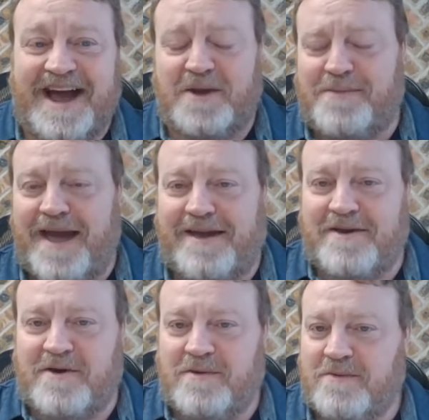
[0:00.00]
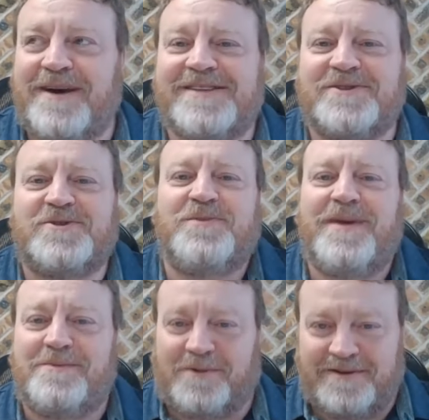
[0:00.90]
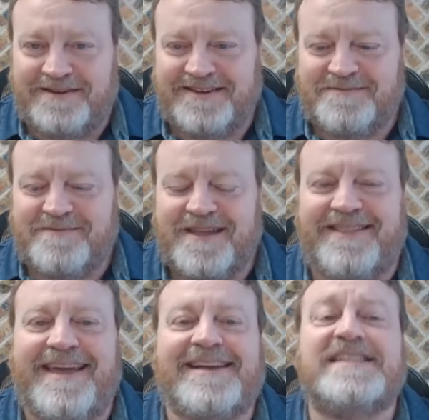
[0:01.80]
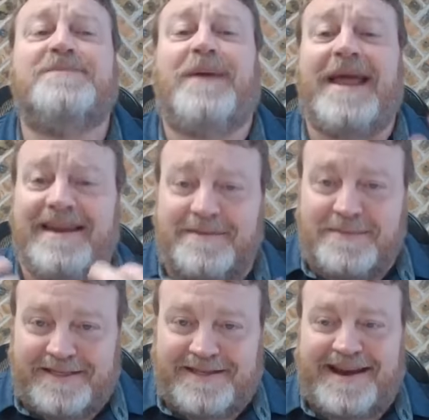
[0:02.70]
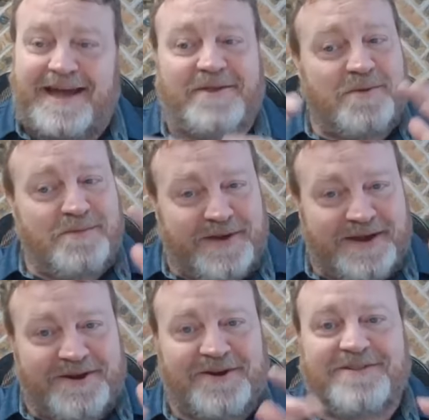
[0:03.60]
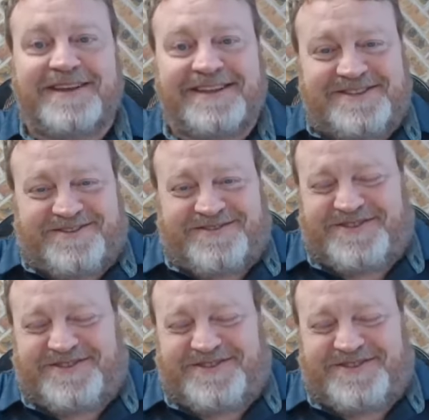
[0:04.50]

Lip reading: I look back and go, why is there two people? And they explain to me that now that we're bigger, things are